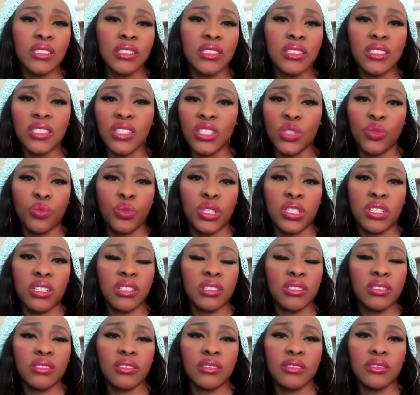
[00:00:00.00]
no, you
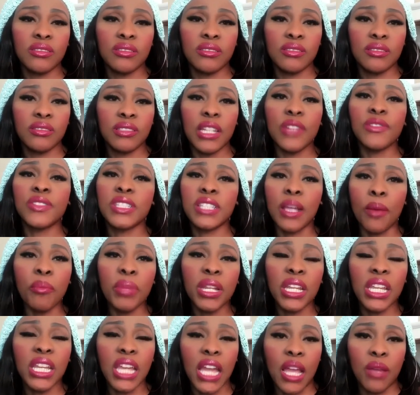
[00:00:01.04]
wouldn't. If
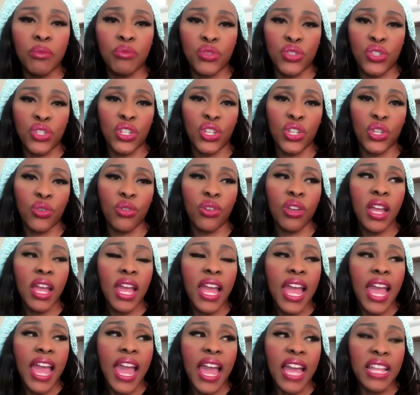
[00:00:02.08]
somebody came to you
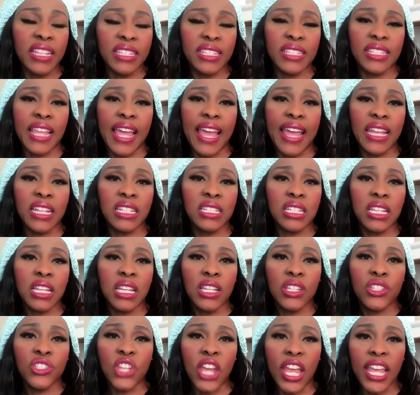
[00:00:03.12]
and said,
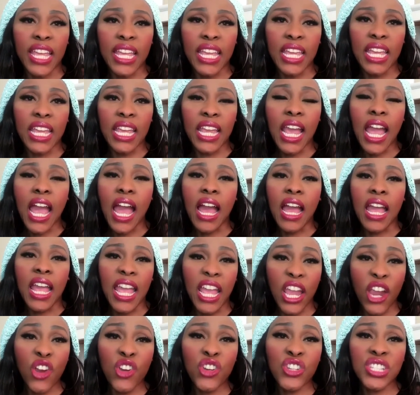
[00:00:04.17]
Chengi,
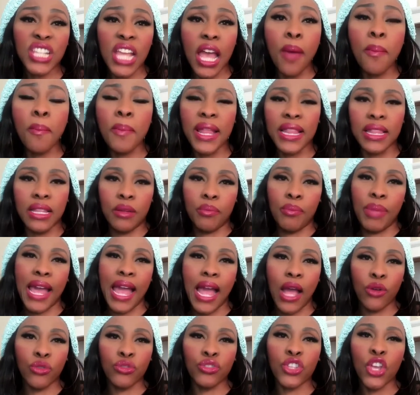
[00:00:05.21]
here's £1 million.
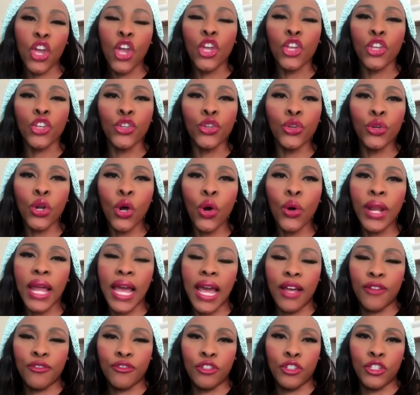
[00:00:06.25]
You don't
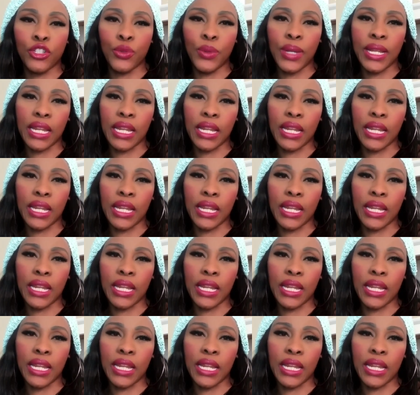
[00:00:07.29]
have to do